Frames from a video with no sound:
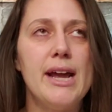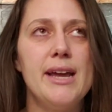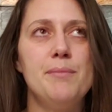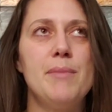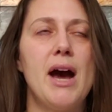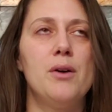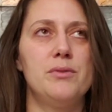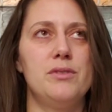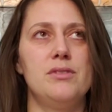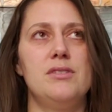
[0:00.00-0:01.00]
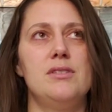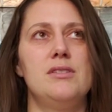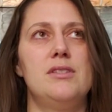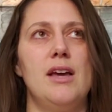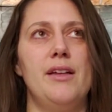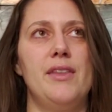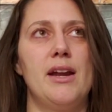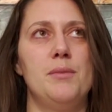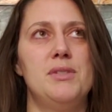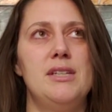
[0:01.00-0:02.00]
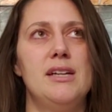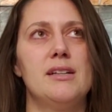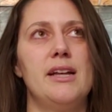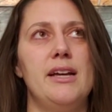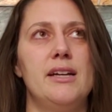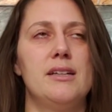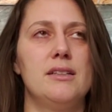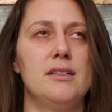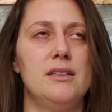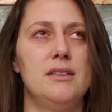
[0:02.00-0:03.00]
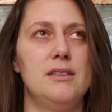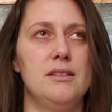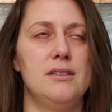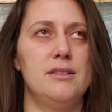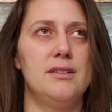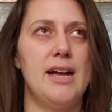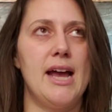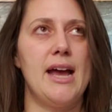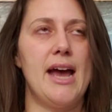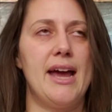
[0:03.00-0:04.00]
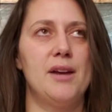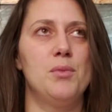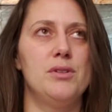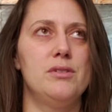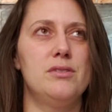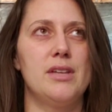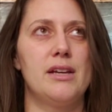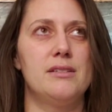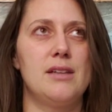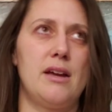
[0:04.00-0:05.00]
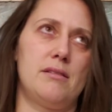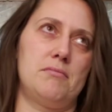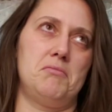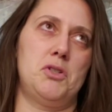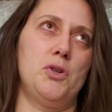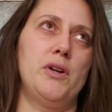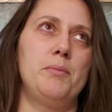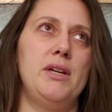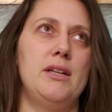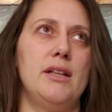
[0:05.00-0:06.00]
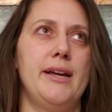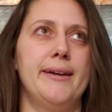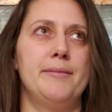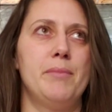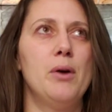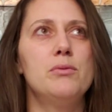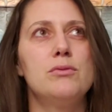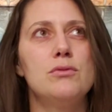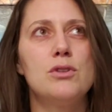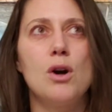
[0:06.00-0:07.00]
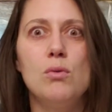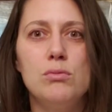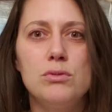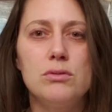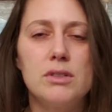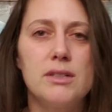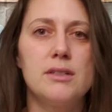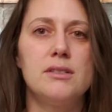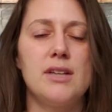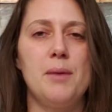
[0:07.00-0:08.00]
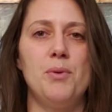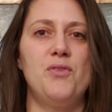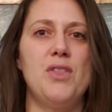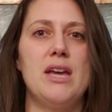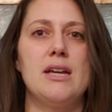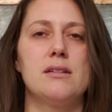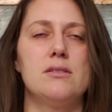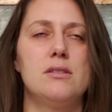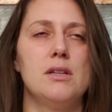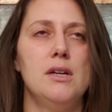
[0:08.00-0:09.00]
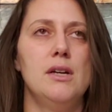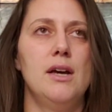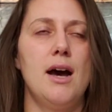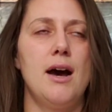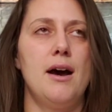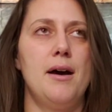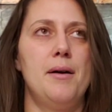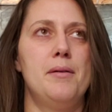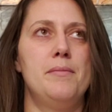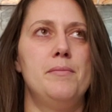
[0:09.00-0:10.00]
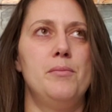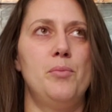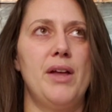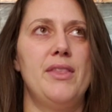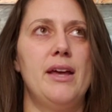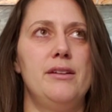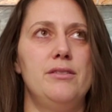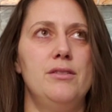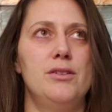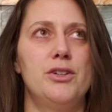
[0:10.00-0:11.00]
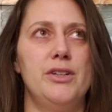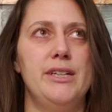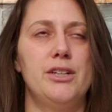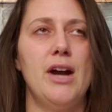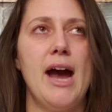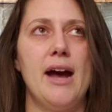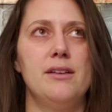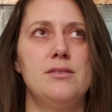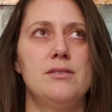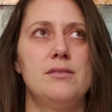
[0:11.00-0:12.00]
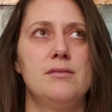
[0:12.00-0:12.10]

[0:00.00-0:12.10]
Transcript: mountains, and then I'm seeing like little animals, like it's showing me like mountain goat type of things, and then green grass.